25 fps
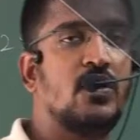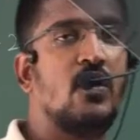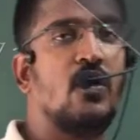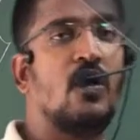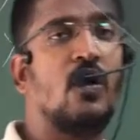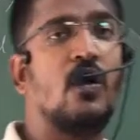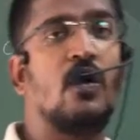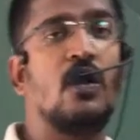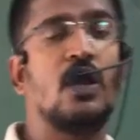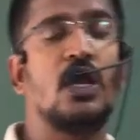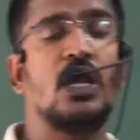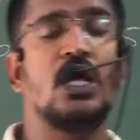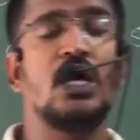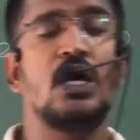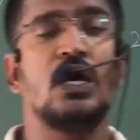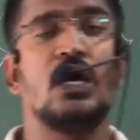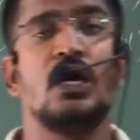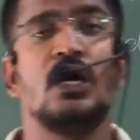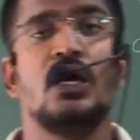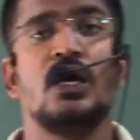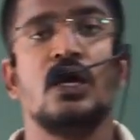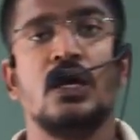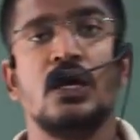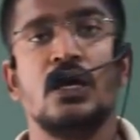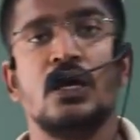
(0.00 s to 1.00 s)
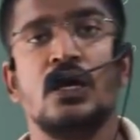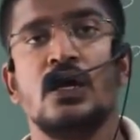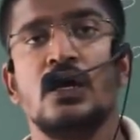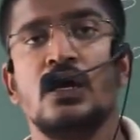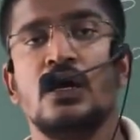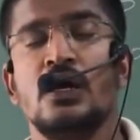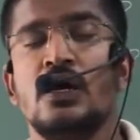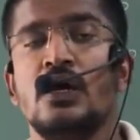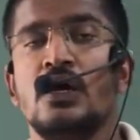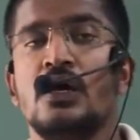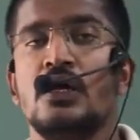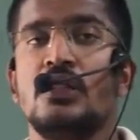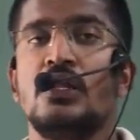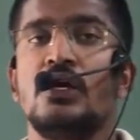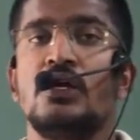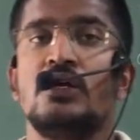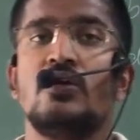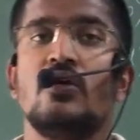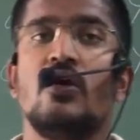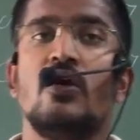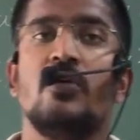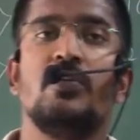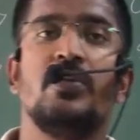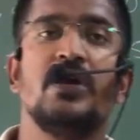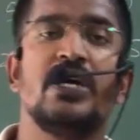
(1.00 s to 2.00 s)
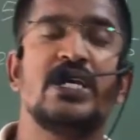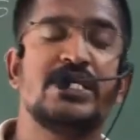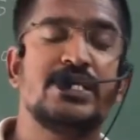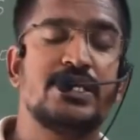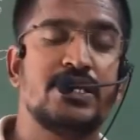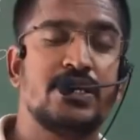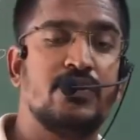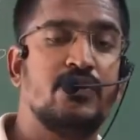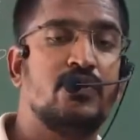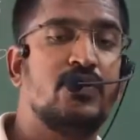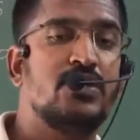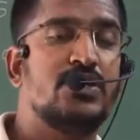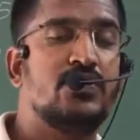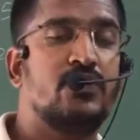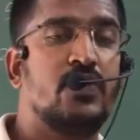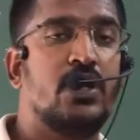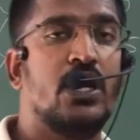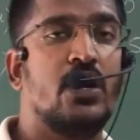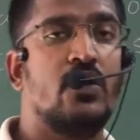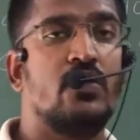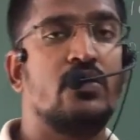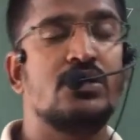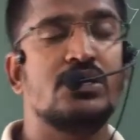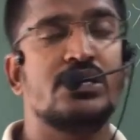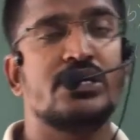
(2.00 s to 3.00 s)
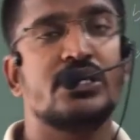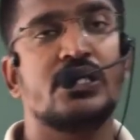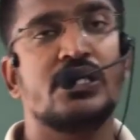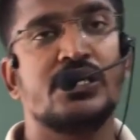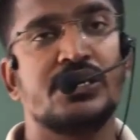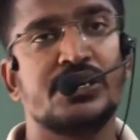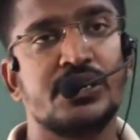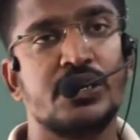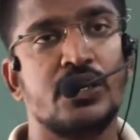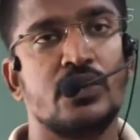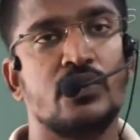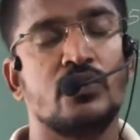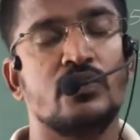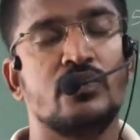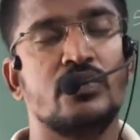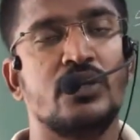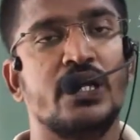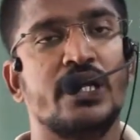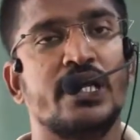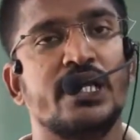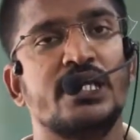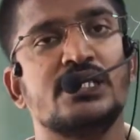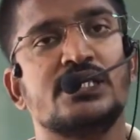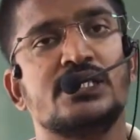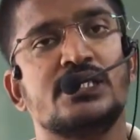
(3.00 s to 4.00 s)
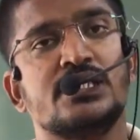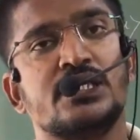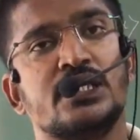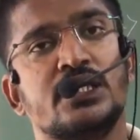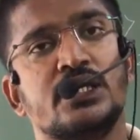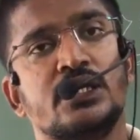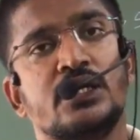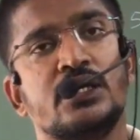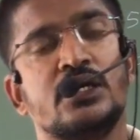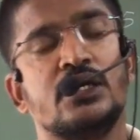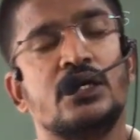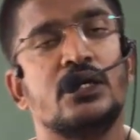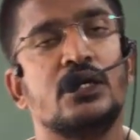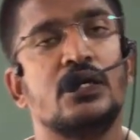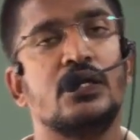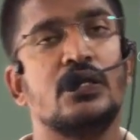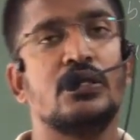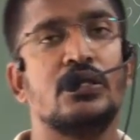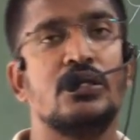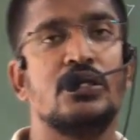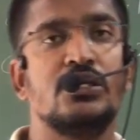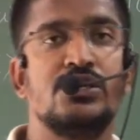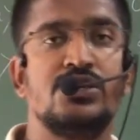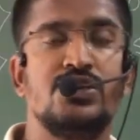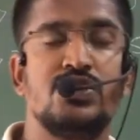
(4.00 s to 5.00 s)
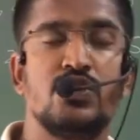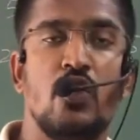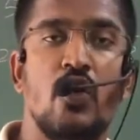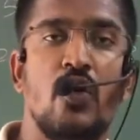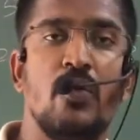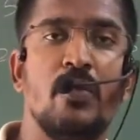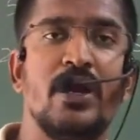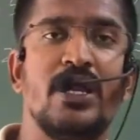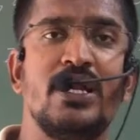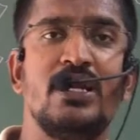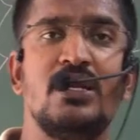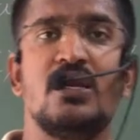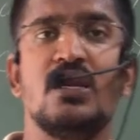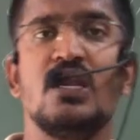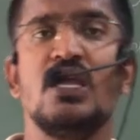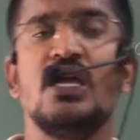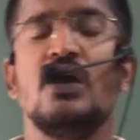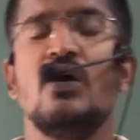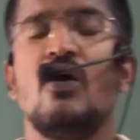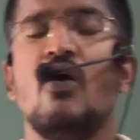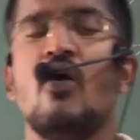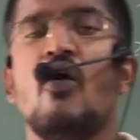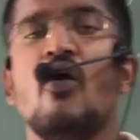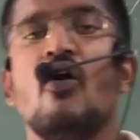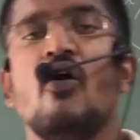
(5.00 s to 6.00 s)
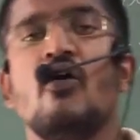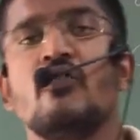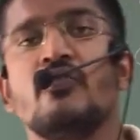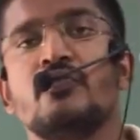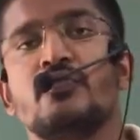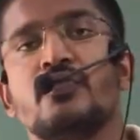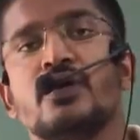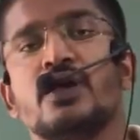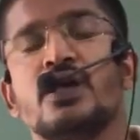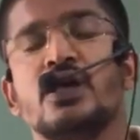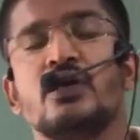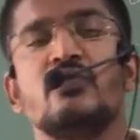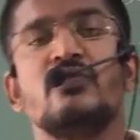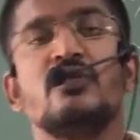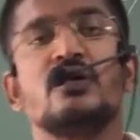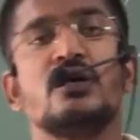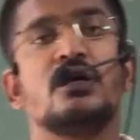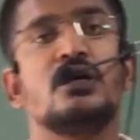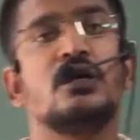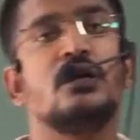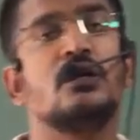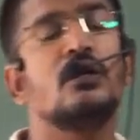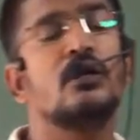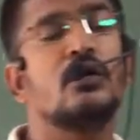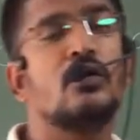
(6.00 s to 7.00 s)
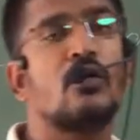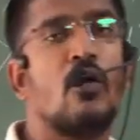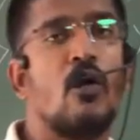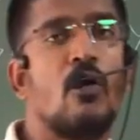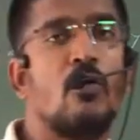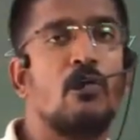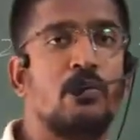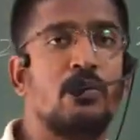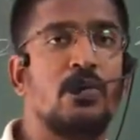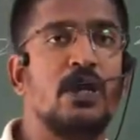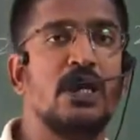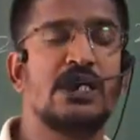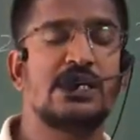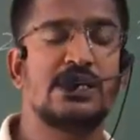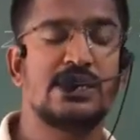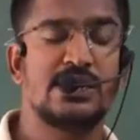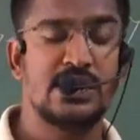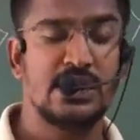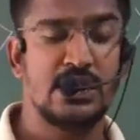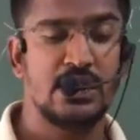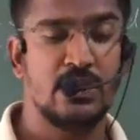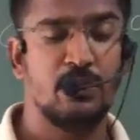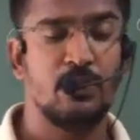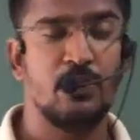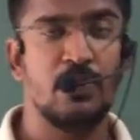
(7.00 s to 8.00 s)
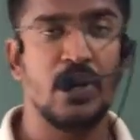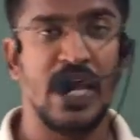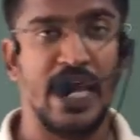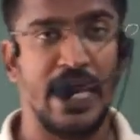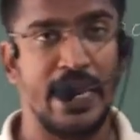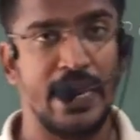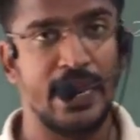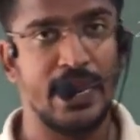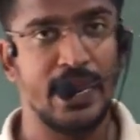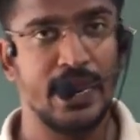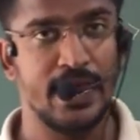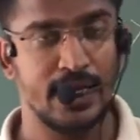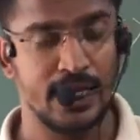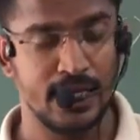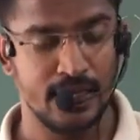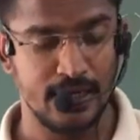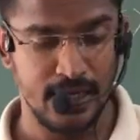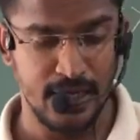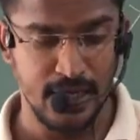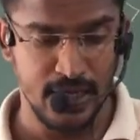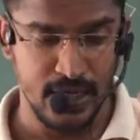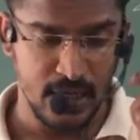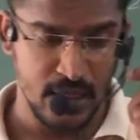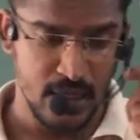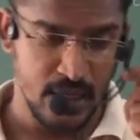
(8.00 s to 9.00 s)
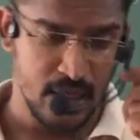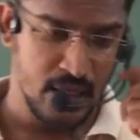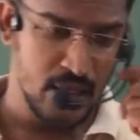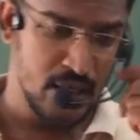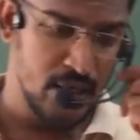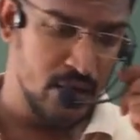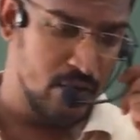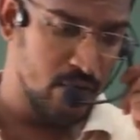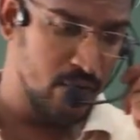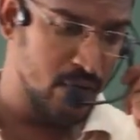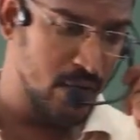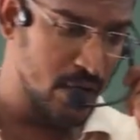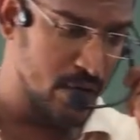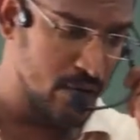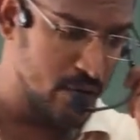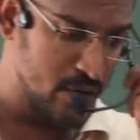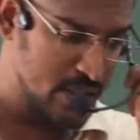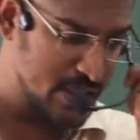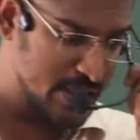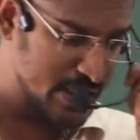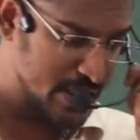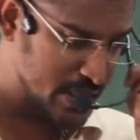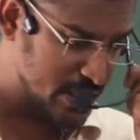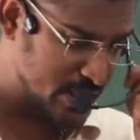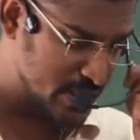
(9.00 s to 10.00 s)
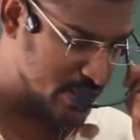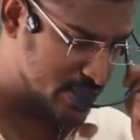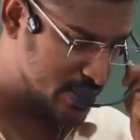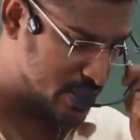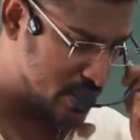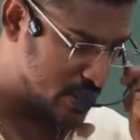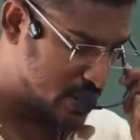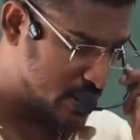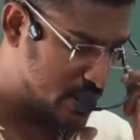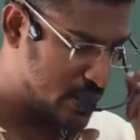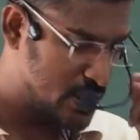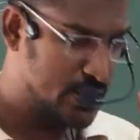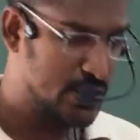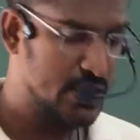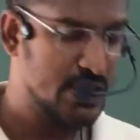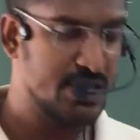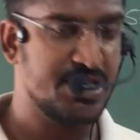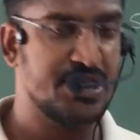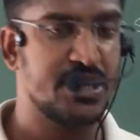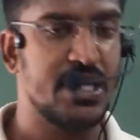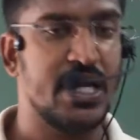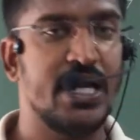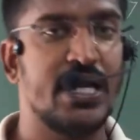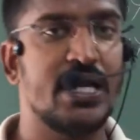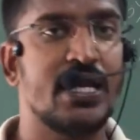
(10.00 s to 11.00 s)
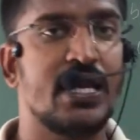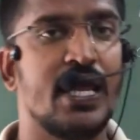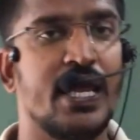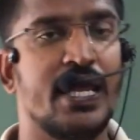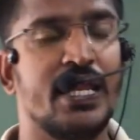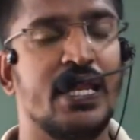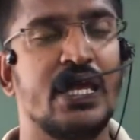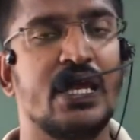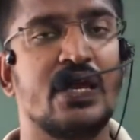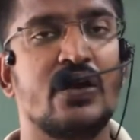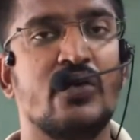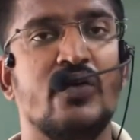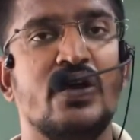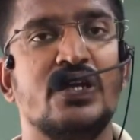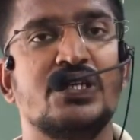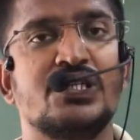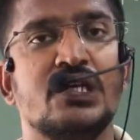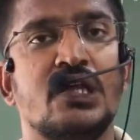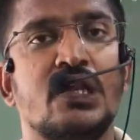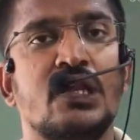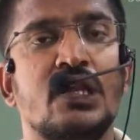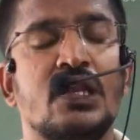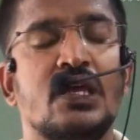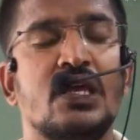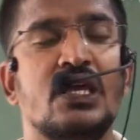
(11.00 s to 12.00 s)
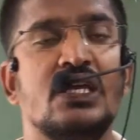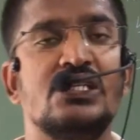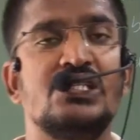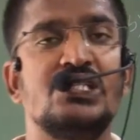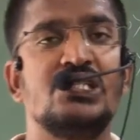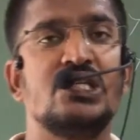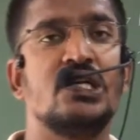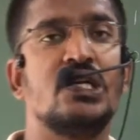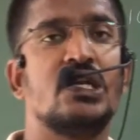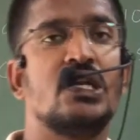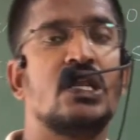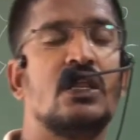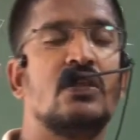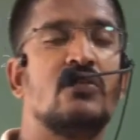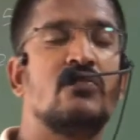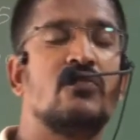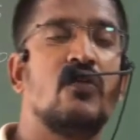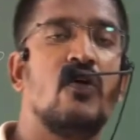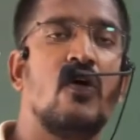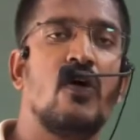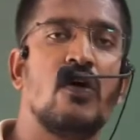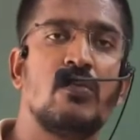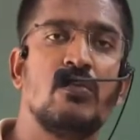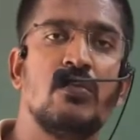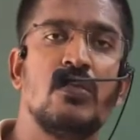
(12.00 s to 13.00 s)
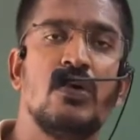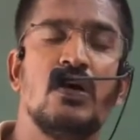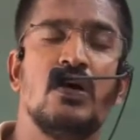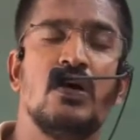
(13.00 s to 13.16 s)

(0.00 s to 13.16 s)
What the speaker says: on the topics which we have discussed now, that is the geometry of your complex plane. Clear? We have discussed the straight line equation in general form,